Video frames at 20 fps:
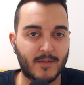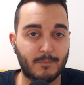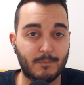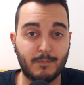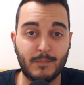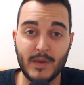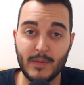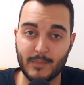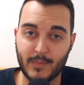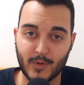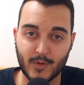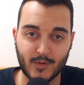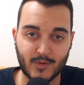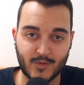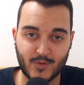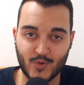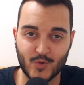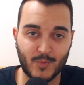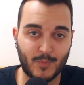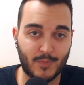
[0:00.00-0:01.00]
people,
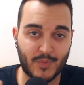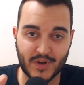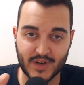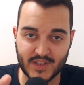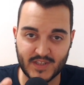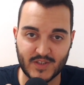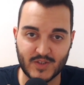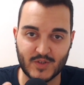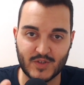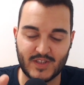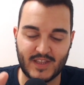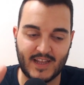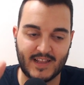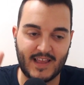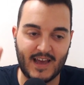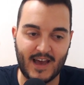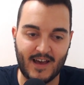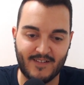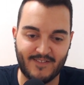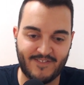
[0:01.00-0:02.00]
to persons
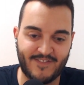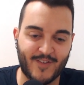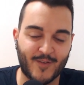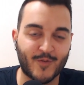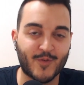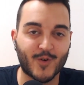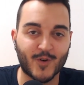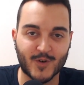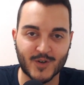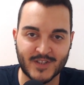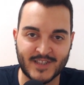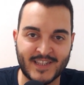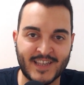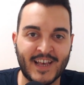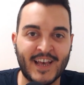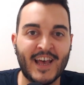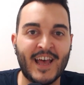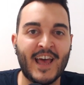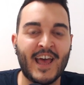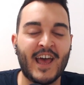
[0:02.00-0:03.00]
that have, of course,
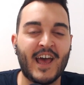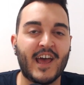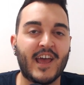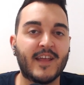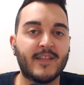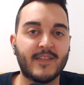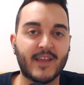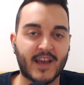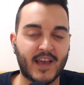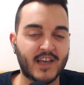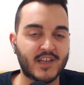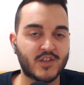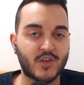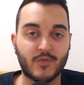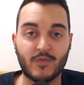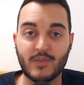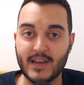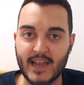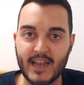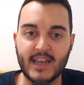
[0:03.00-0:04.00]
in the case
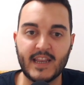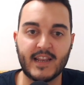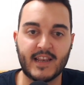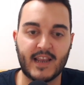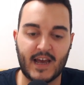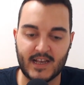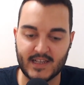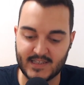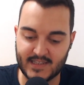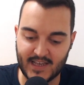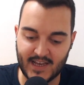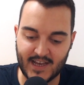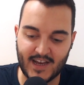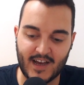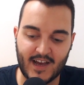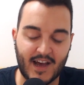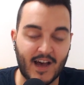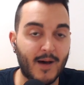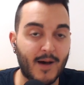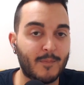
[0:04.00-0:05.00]
of Lenin, has
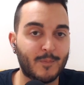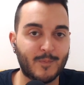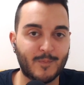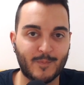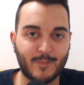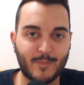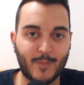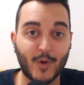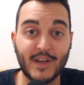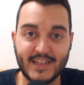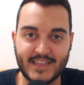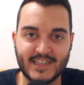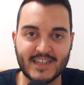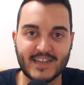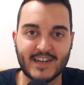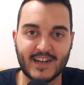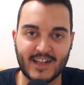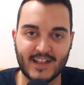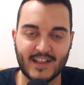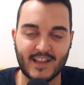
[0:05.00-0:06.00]

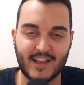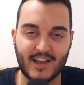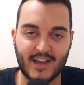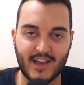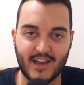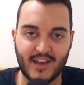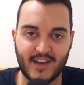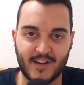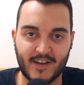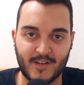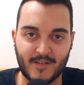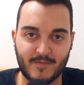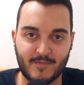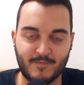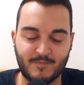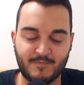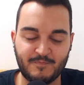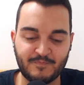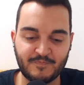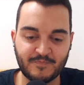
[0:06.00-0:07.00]
political
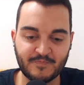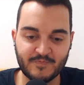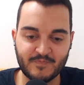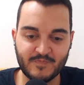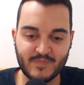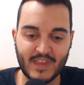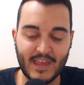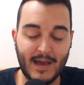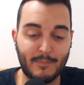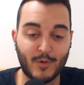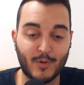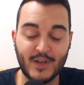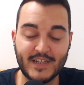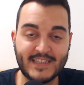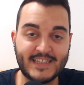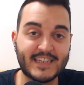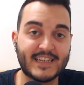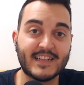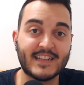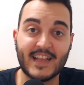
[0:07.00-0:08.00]
a
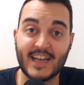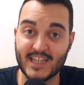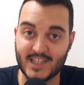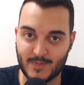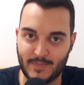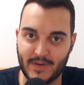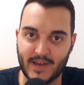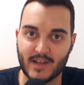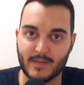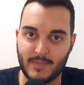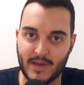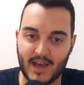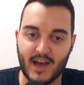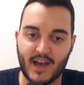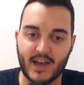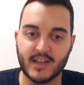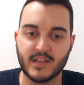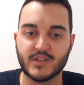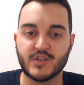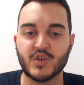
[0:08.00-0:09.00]
political aspect
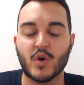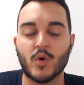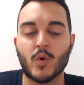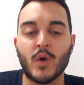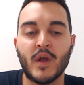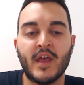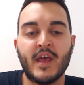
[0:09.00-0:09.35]
behind. So